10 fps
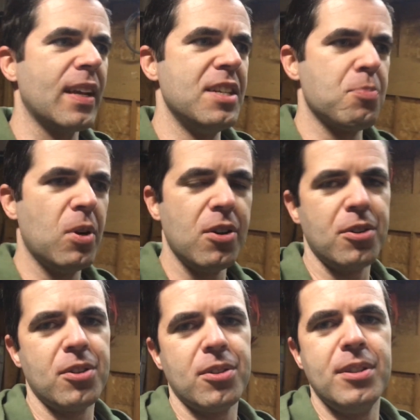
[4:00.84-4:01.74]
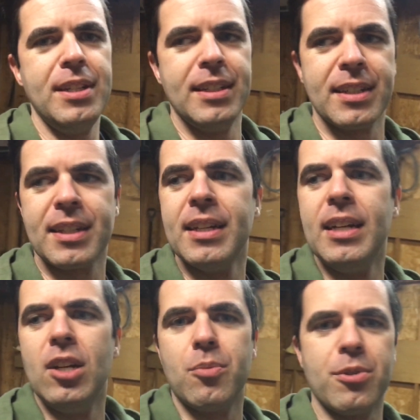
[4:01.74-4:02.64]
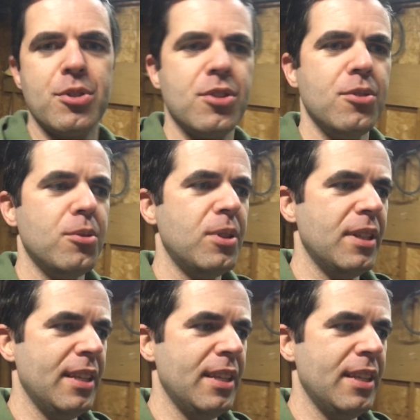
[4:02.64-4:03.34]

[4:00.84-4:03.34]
His partner, Nick, pursued